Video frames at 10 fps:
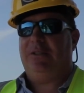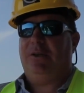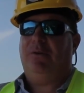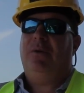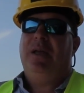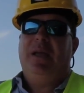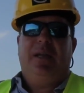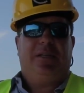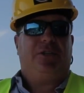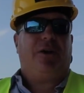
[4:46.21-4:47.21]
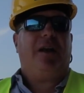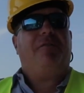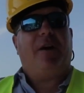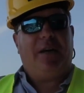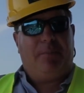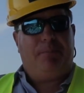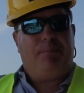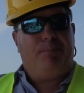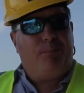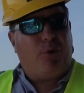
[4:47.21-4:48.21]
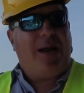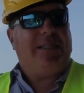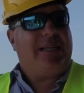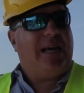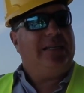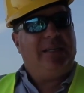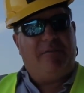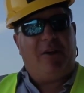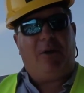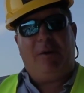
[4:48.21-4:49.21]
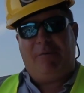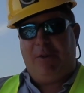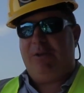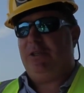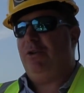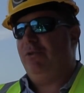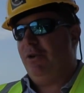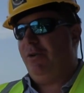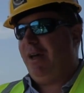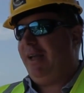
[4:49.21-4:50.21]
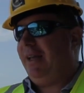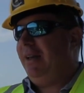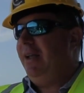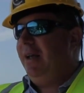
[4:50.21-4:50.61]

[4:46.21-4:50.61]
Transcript: So to try to find a bright side to development, for those of you who don't like it,